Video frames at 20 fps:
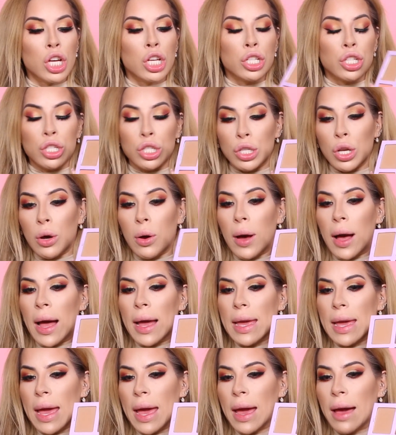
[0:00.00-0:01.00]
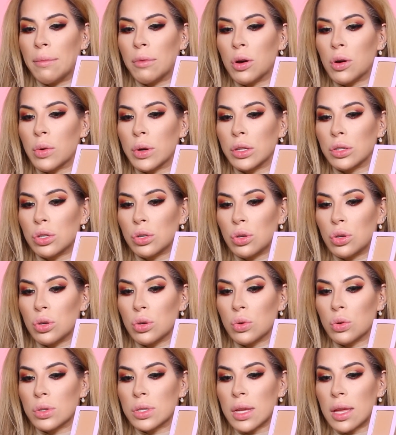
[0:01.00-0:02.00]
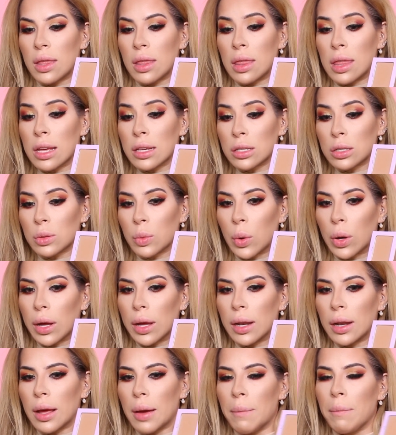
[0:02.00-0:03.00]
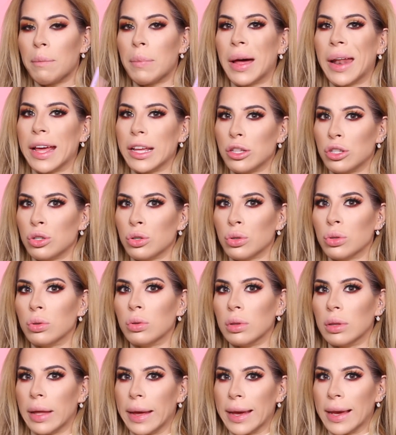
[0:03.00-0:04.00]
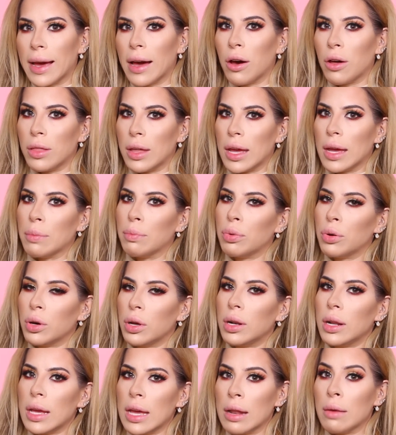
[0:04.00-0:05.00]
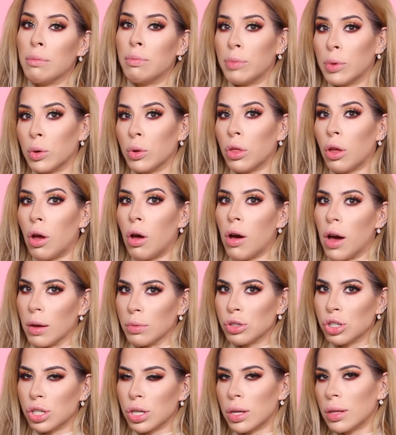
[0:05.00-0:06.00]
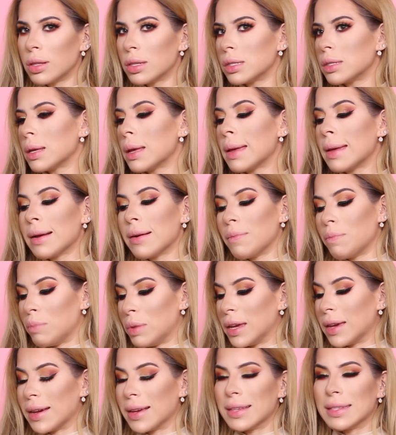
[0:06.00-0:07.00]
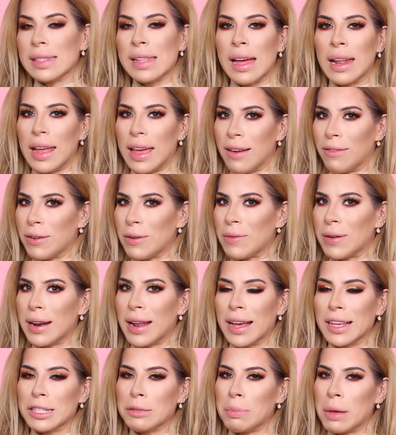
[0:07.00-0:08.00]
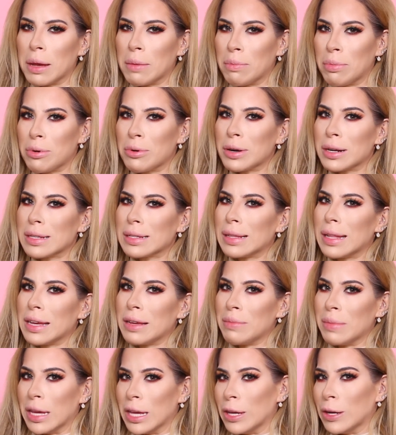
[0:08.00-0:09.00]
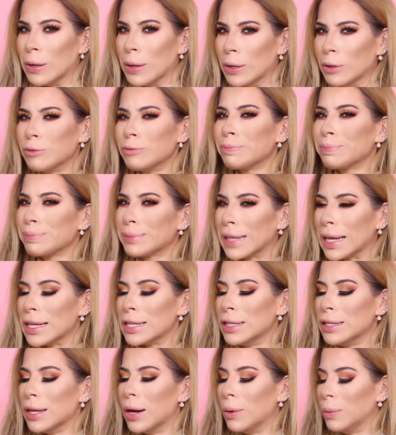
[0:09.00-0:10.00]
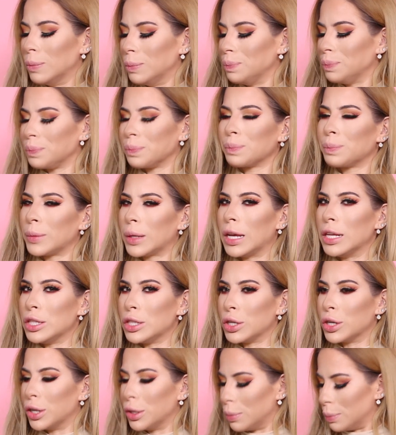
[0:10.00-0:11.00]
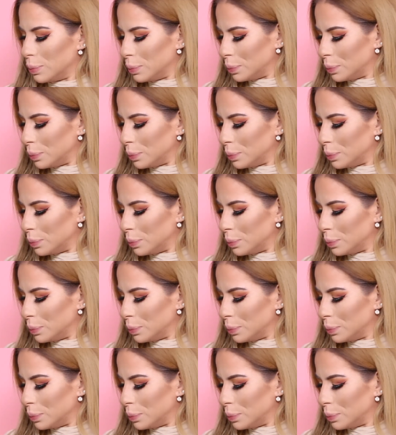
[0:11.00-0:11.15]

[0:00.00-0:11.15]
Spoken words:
So I am going to use this one, but I do like how they put in both options, because not everyone has big pores like me, you know, so it's good.